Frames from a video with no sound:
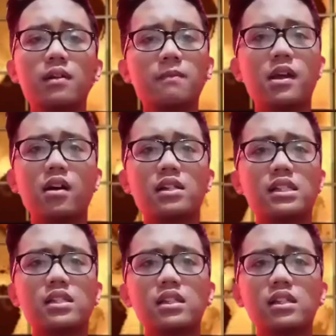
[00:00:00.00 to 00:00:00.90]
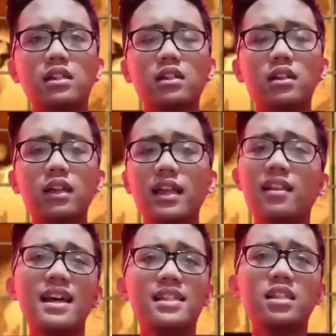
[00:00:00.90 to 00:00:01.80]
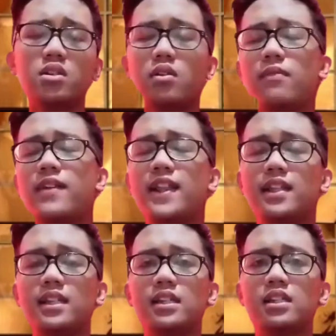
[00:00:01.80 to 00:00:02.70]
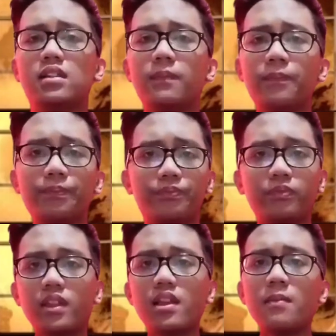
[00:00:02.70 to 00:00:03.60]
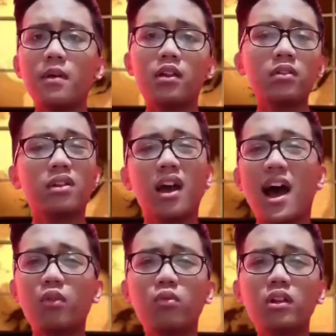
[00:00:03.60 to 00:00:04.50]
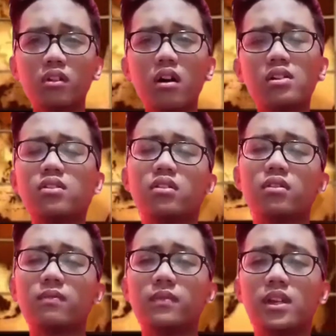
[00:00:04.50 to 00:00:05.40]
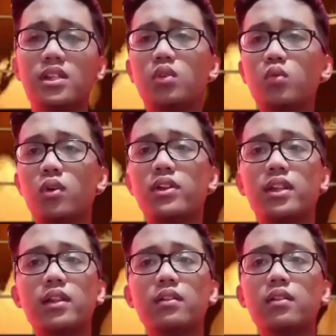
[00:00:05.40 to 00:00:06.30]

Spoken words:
because it has its own advantages. But at what cost? Is it worth it?